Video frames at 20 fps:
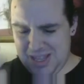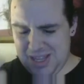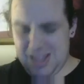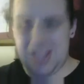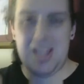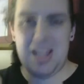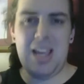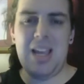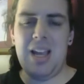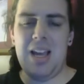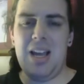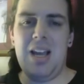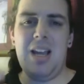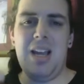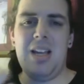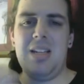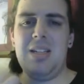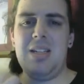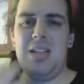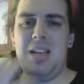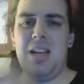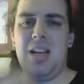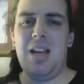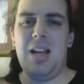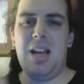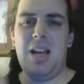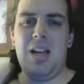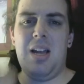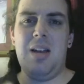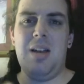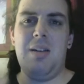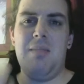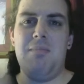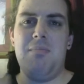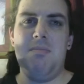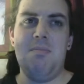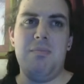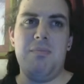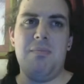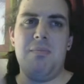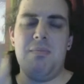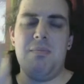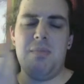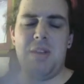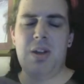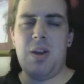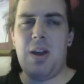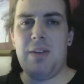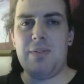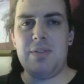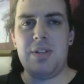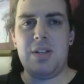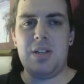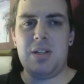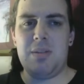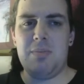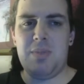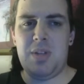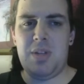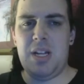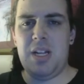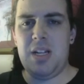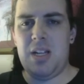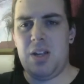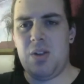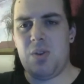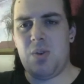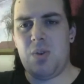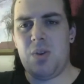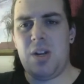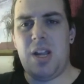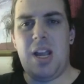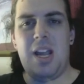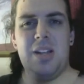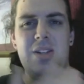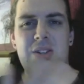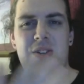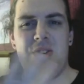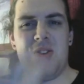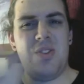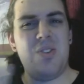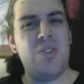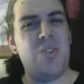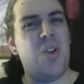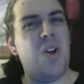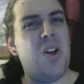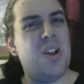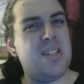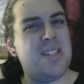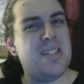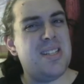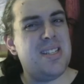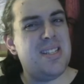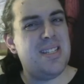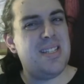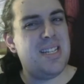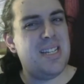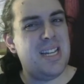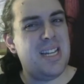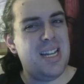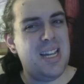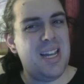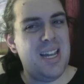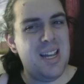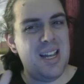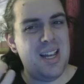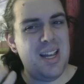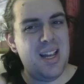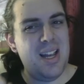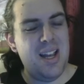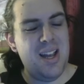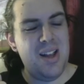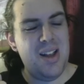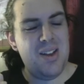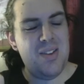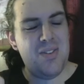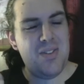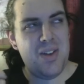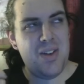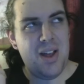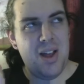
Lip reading: the that you have to complete in order to enter the lost city of